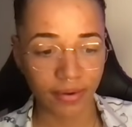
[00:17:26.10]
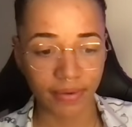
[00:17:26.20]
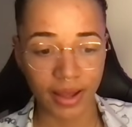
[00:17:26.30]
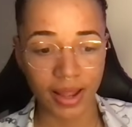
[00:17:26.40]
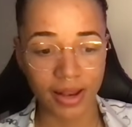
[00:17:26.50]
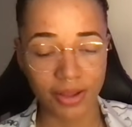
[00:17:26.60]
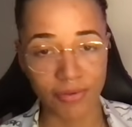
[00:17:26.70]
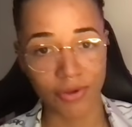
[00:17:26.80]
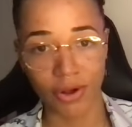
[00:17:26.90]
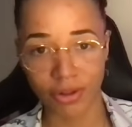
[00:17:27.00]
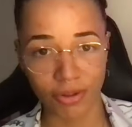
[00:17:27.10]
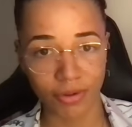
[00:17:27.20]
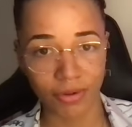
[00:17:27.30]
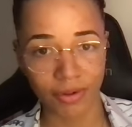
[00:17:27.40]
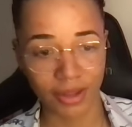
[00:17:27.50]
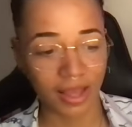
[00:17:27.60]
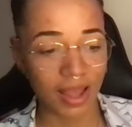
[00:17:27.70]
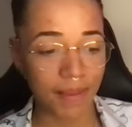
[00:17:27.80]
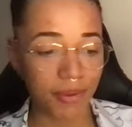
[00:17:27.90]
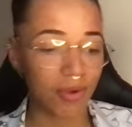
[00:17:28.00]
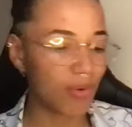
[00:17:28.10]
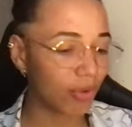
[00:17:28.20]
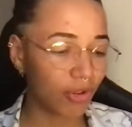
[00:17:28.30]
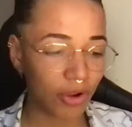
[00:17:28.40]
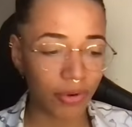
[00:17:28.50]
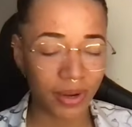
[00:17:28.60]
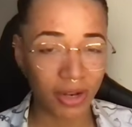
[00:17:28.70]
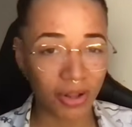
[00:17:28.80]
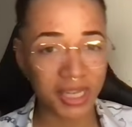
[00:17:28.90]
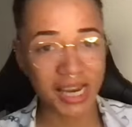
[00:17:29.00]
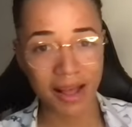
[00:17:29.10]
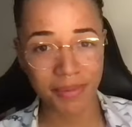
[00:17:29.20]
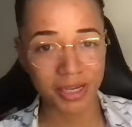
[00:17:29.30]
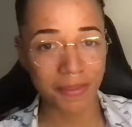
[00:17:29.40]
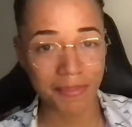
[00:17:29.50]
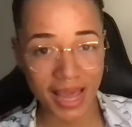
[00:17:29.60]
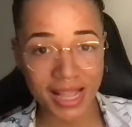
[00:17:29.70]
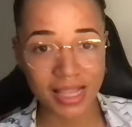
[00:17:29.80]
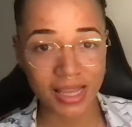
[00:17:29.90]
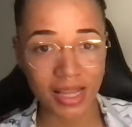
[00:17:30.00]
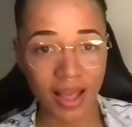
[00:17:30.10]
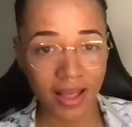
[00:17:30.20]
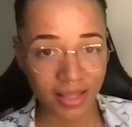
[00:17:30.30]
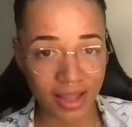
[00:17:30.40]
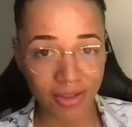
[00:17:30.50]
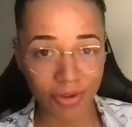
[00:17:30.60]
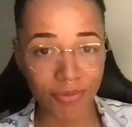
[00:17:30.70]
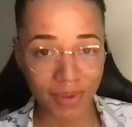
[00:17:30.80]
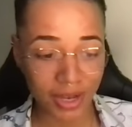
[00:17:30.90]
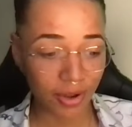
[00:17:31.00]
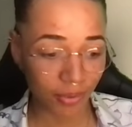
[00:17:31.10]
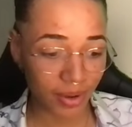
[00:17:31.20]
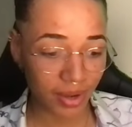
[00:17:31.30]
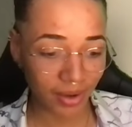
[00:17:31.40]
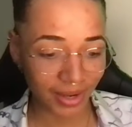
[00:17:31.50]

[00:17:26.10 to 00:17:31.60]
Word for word: right? You've got to okay but you also got to acknowledge how much amazing things you've been doing